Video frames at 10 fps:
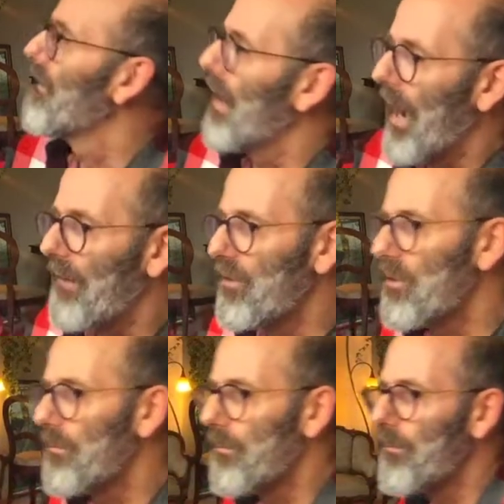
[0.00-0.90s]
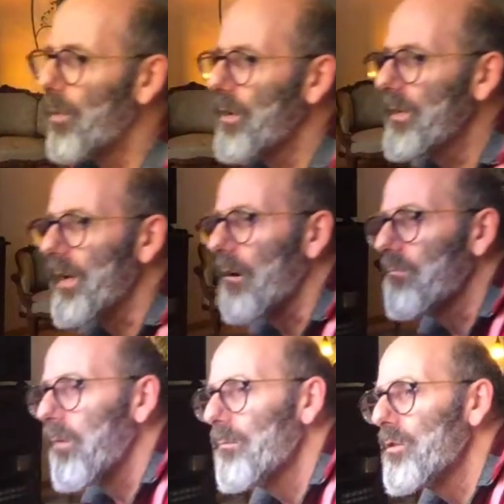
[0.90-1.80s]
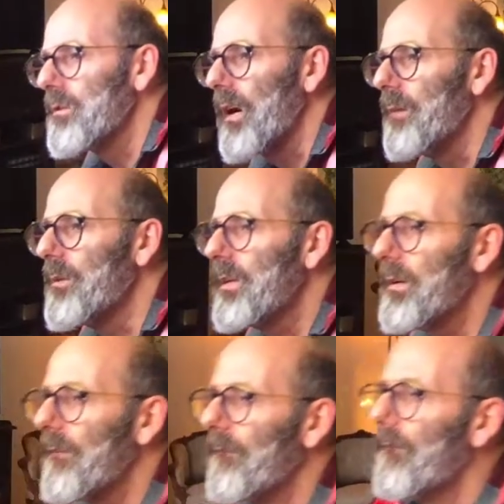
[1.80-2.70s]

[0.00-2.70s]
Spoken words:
I will point it out one more time here.